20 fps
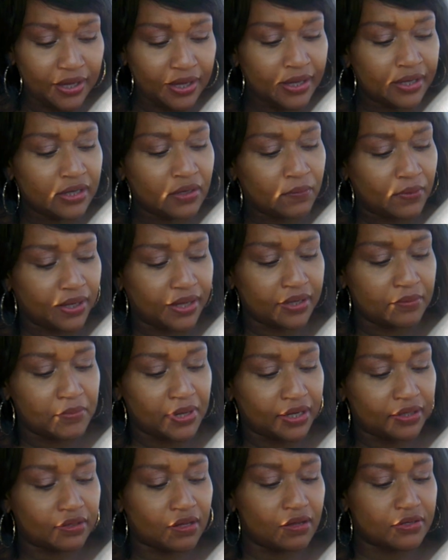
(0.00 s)
Anyway,
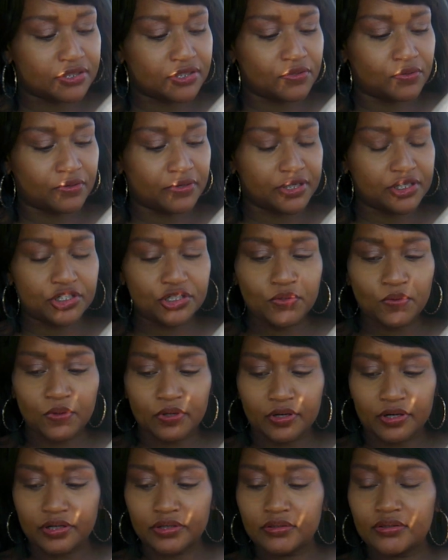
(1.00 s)
make a long story
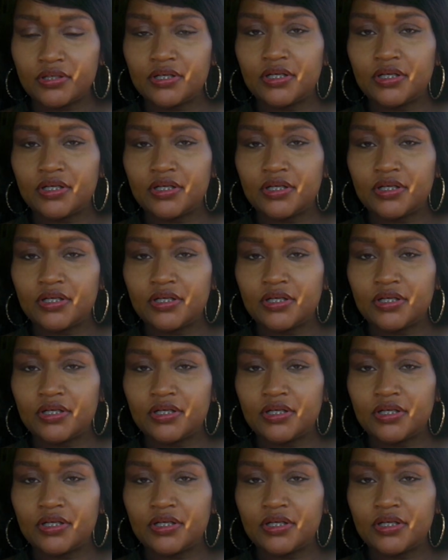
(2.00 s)
short,